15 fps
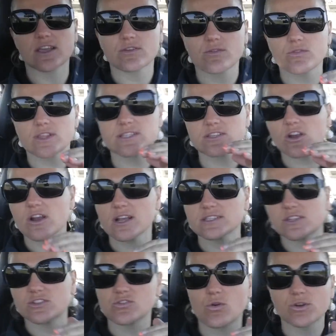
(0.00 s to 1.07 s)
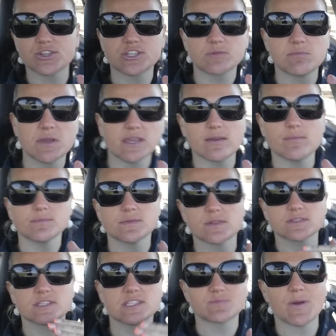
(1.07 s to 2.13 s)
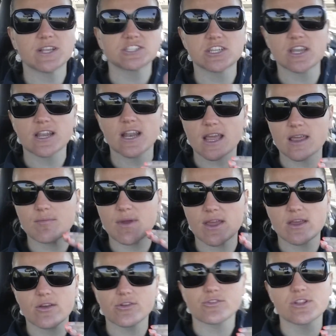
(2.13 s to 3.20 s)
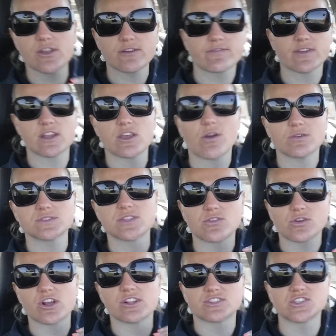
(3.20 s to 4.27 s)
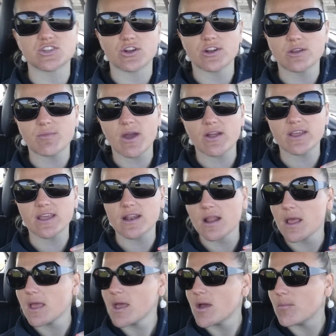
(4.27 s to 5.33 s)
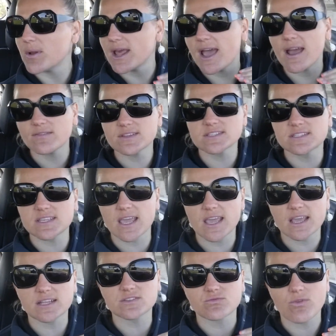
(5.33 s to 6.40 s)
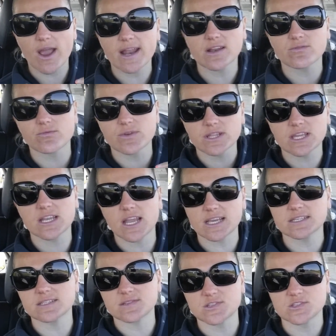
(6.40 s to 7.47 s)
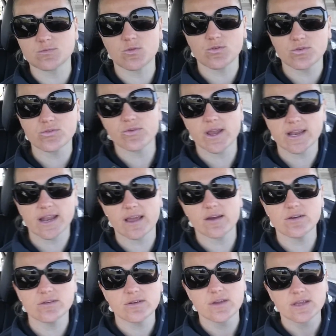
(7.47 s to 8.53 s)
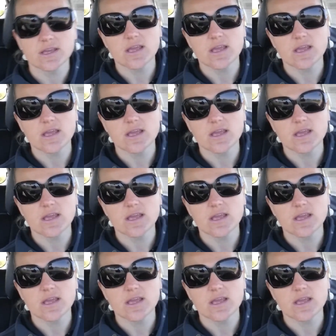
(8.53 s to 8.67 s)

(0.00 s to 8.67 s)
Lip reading: Like this car has a torsion beam suspension, and in my earlier video I was a little concerned about it, but I have to say it's riding really nice and smooth right now.